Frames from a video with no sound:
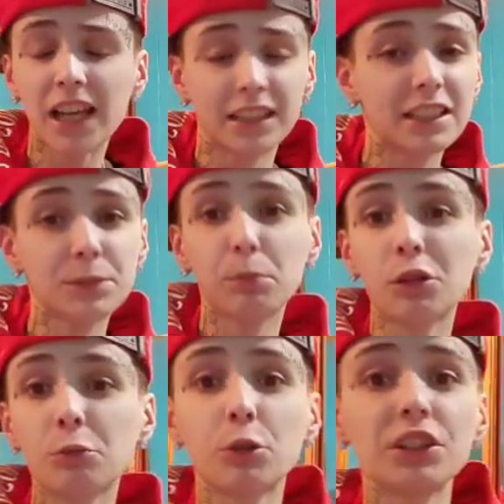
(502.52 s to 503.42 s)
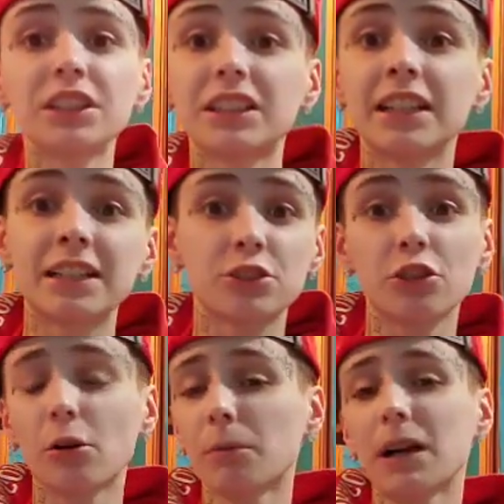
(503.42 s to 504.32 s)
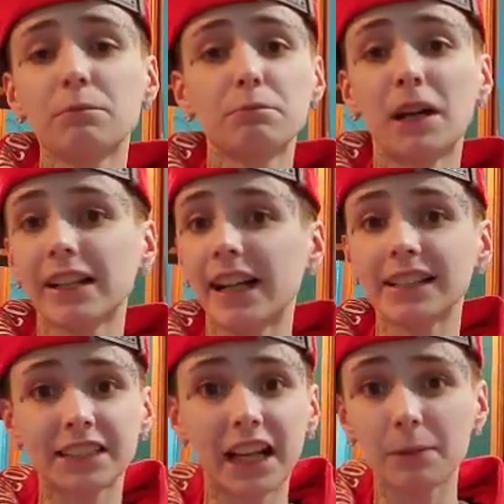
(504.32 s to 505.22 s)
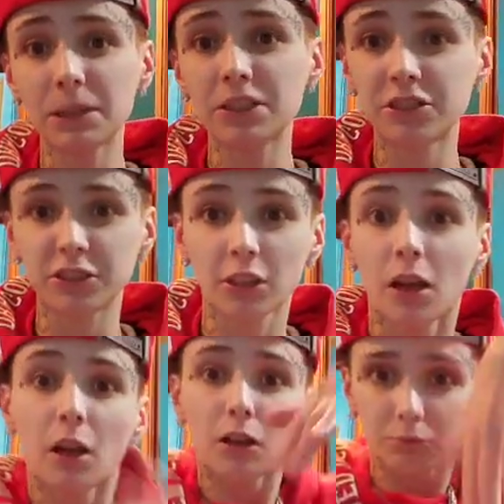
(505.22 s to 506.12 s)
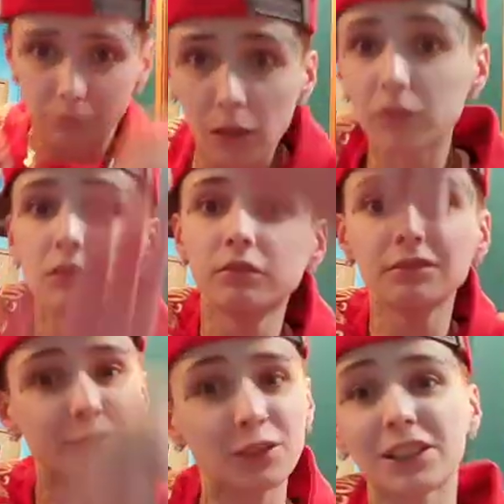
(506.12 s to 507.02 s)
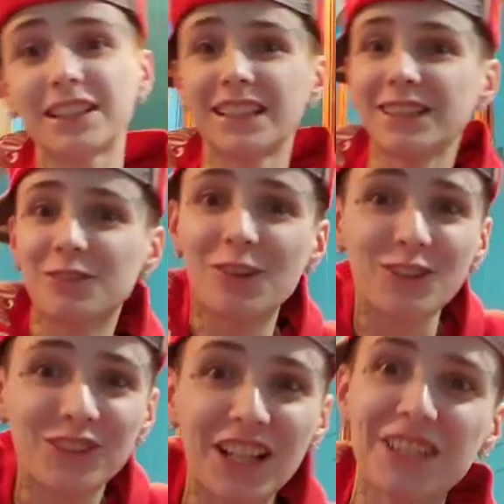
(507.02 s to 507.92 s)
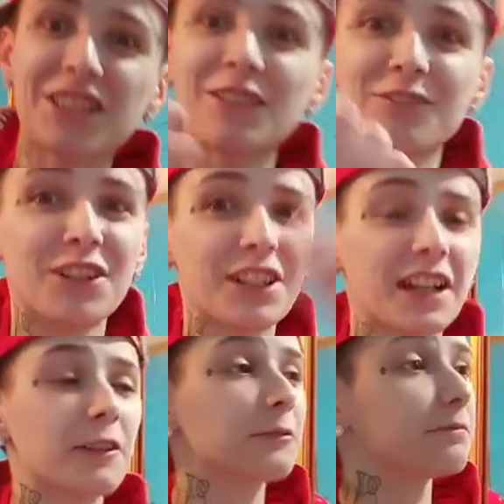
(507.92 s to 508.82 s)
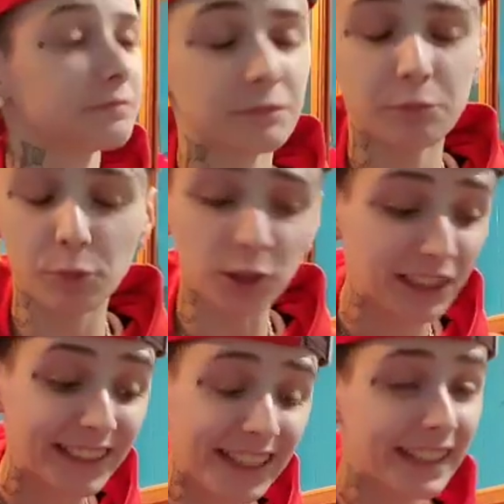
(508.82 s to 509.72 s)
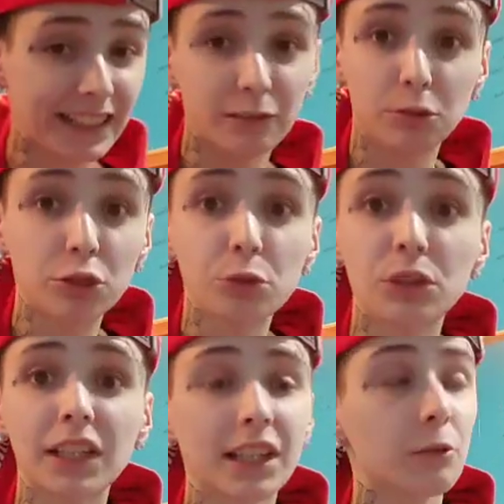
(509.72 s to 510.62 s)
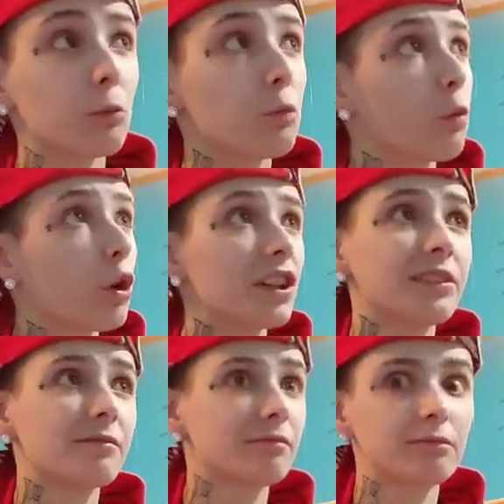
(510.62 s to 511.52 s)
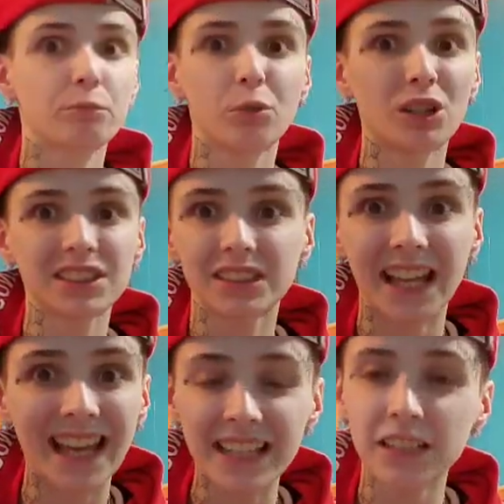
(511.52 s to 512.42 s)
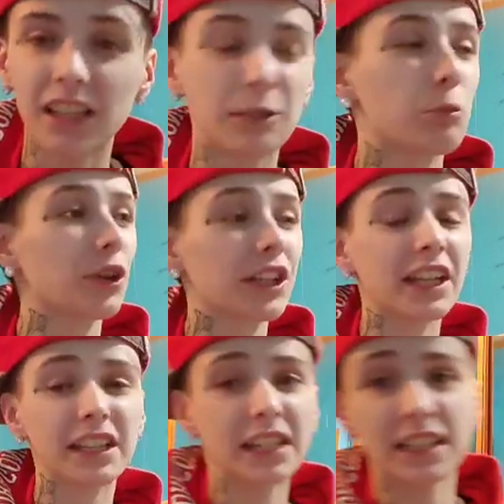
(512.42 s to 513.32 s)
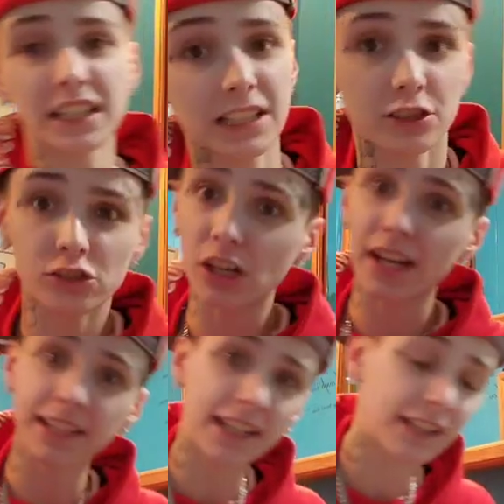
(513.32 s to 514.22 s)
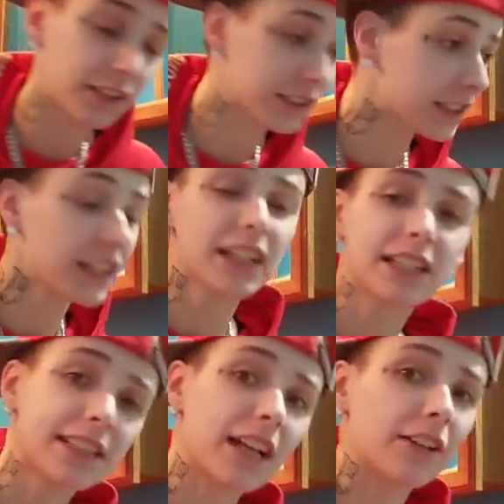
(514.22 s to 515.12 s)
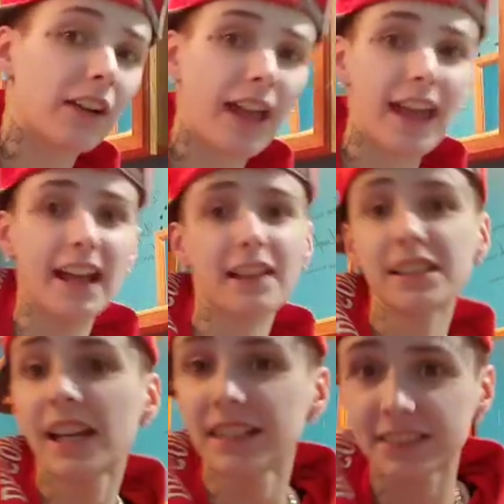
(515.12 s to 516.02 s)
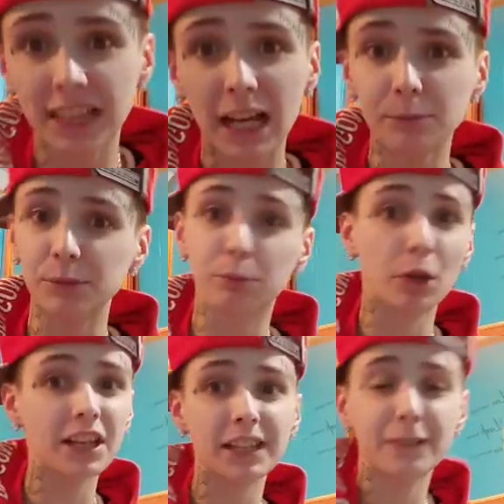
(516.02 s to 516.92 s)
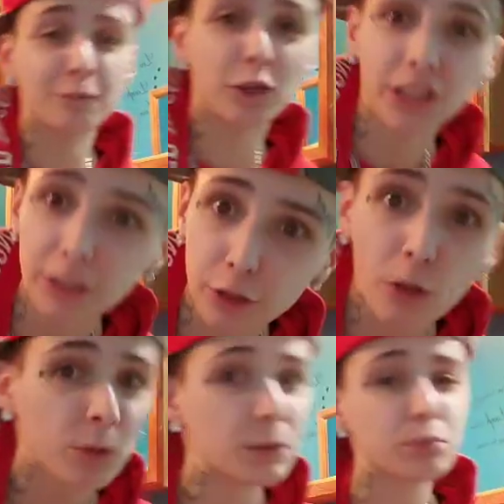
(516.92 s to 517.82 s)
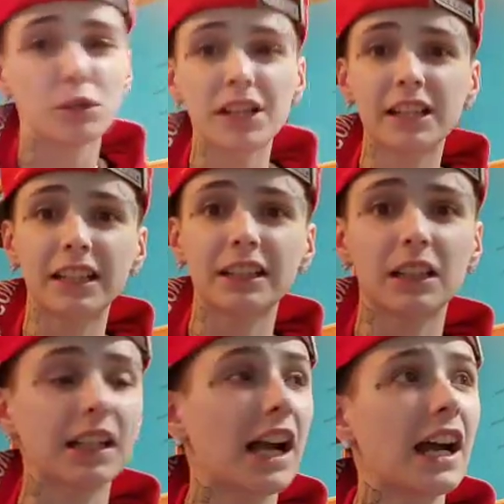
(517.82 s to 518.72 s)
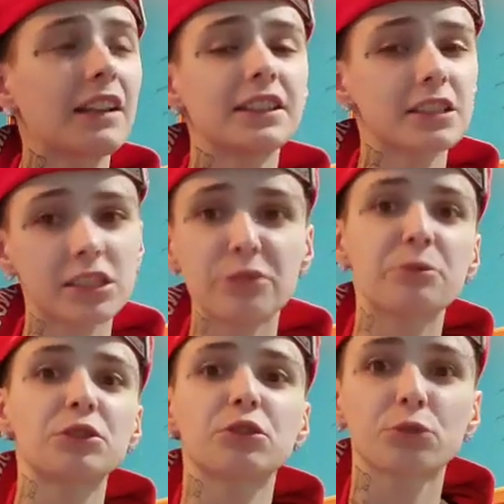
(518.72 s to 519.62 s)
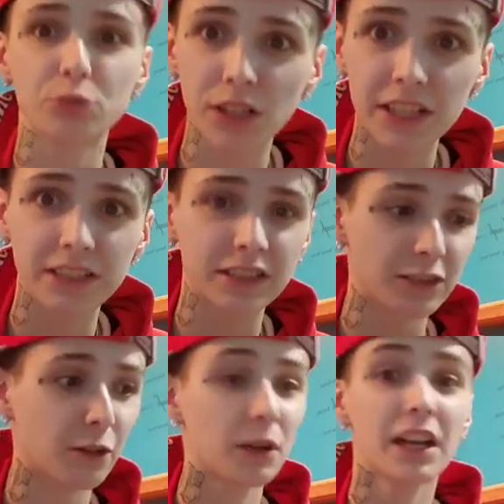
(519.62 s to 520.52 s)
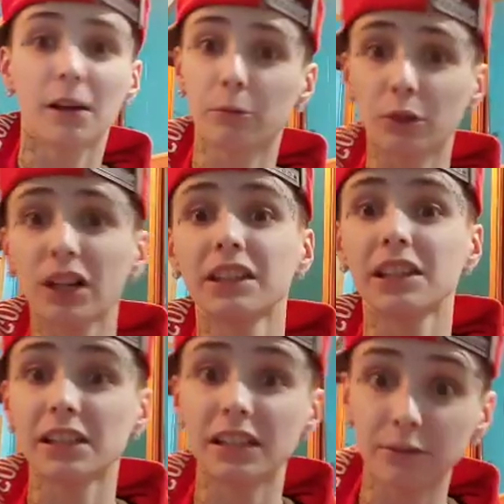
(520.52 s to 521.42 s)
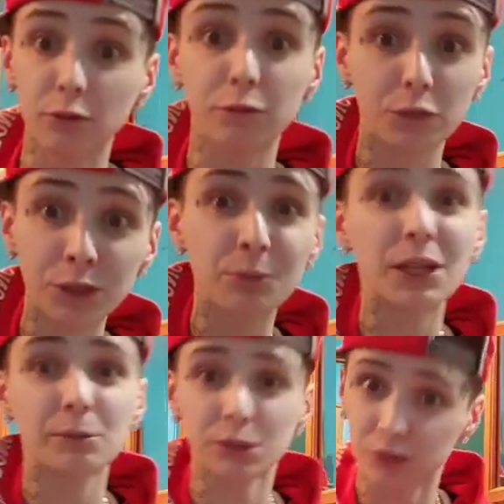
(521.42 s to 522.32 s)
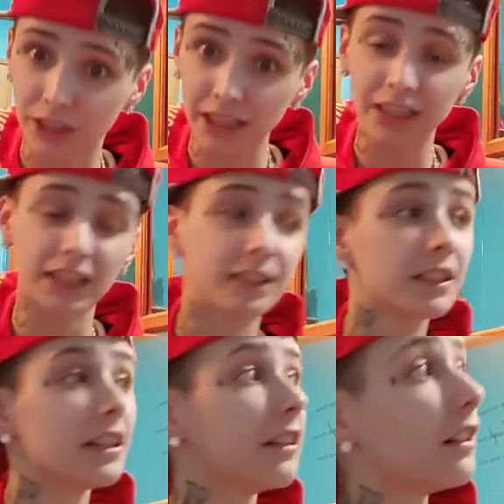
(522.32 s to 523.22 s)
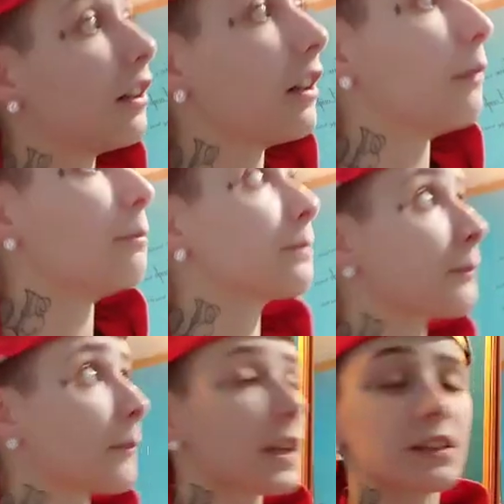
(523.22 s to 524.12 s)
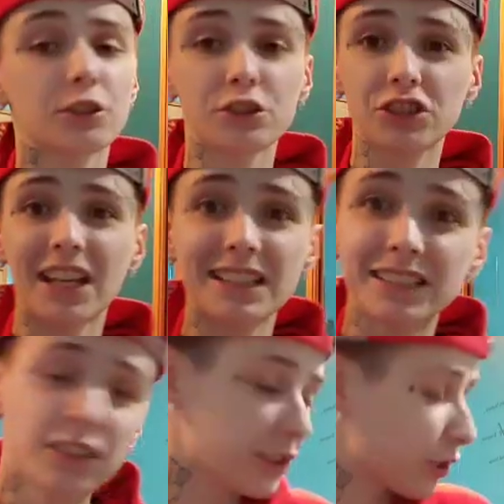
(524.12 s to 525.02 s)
at this point, we're in the ditch, yo. My my guy Tom, he just boom, fucking, he drove that shit right out. We're getting it. We're doing like one. 110 like we're getting it and he's trying to hit us he's on her ass tom's breaking fucking going breaking like i this shit was crazy yo and we're on the, the freeway we're getting it um they're chasing